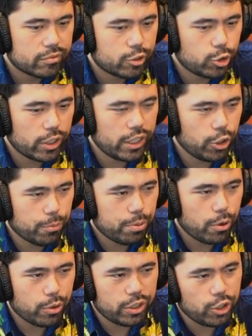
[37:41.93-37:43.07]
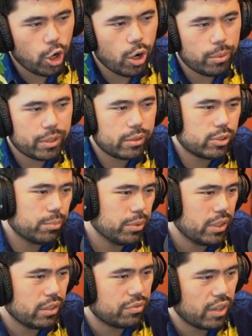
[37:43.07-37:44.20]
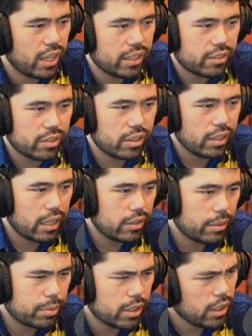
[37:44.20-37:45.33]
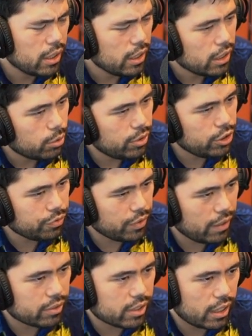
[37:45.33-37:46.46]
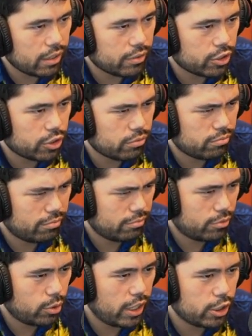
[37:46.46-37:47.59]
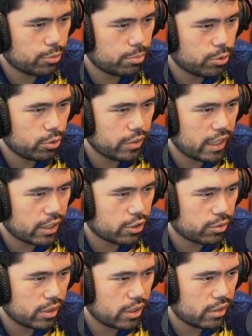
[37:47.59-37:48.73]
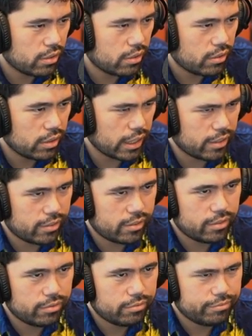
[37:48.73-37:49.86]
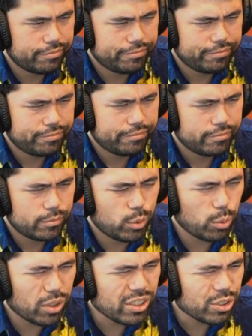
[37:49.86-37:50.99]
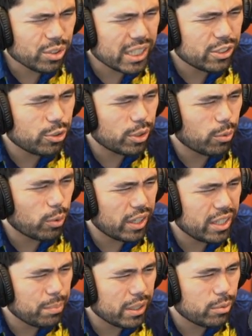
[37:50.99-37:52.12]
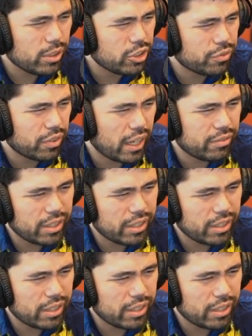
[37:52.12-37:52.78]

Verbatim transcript: Tricking your opponent. No, I mean, it was completely fine until I allowed that, but queen g5 is kind of a strange move, actually. Like, wait, what is Sergei doing? Why did he play queen g5?